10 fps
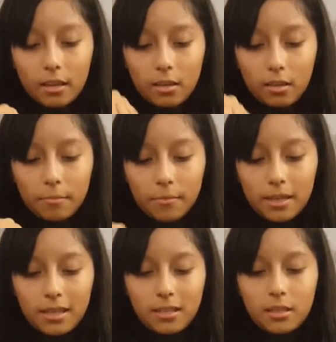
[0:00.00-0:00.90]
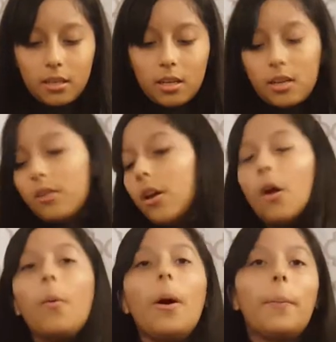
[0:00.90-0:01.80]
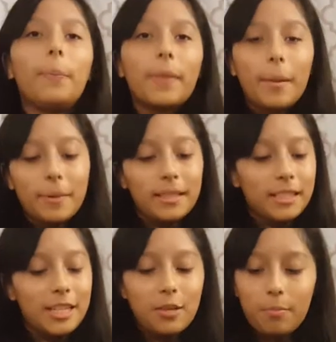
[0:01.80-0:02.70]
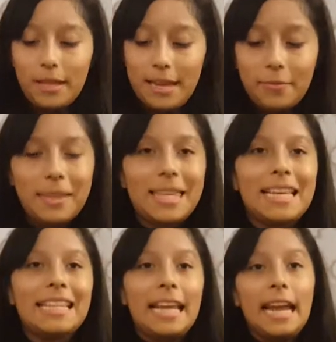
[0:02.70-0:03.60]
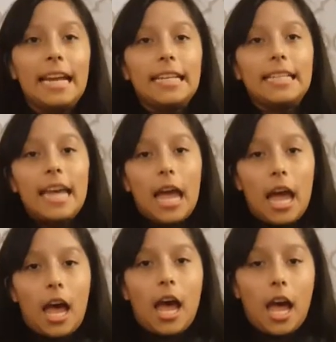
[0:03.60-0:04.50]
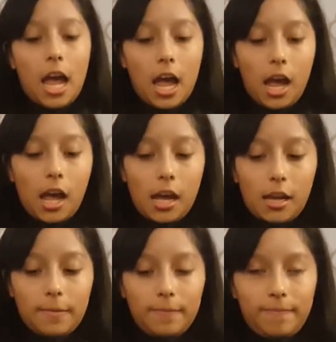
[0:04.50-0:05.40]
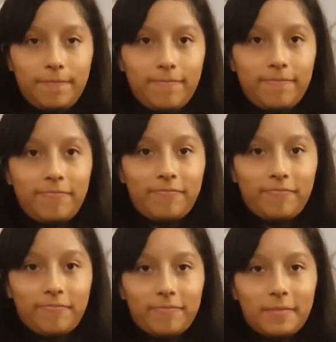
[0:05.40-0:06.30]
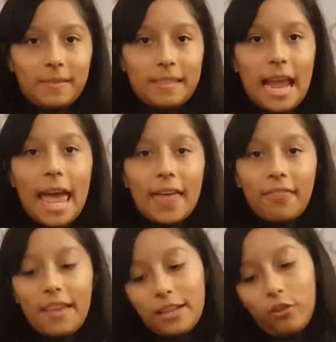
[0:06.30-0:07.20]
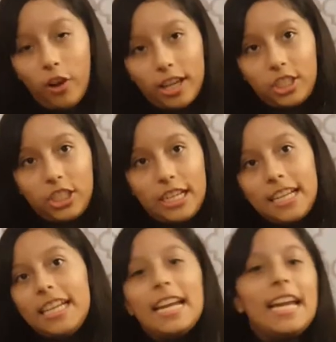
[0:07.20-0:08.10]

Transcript: I made it sticky. Well, I'm going to continue playing with this. And, um, ah, thanks for watching.